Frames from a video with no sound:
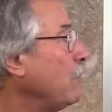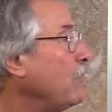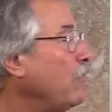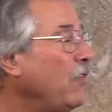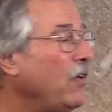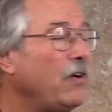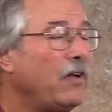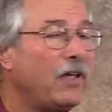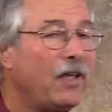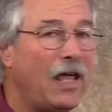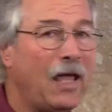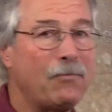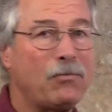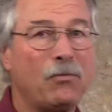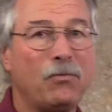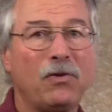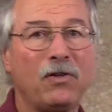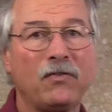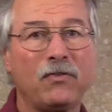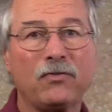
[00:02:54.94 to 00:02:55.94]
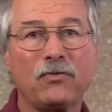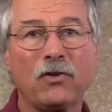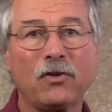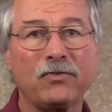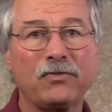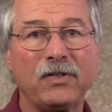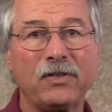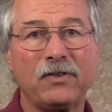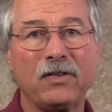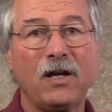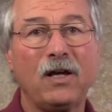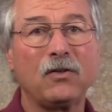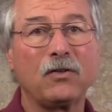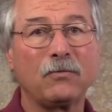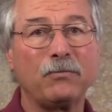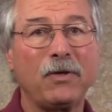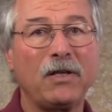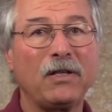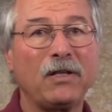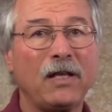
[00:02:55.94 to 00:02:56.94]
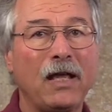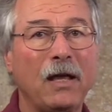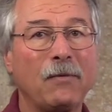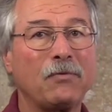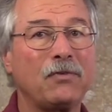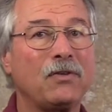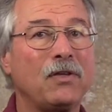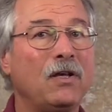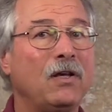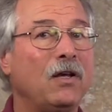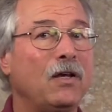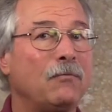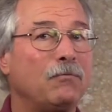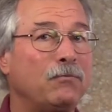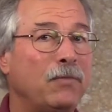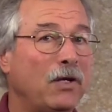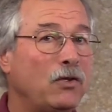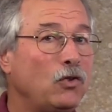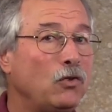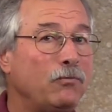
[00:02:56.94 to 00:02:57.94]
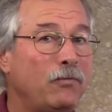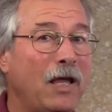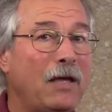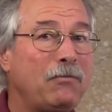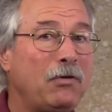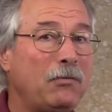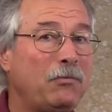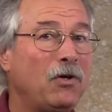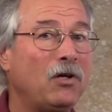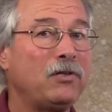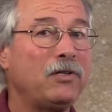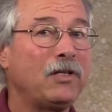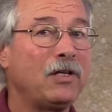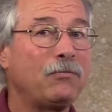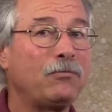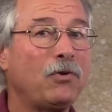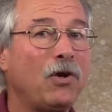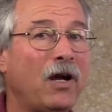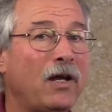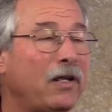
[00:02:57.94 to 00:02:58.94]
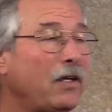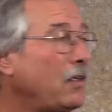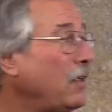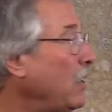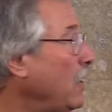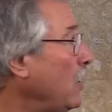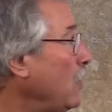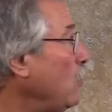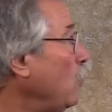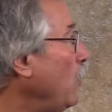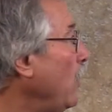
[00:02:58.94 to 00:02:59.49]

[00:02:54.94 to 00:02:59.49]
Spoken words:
very capable of sourcing the 100 milliamps. But you may be building a product in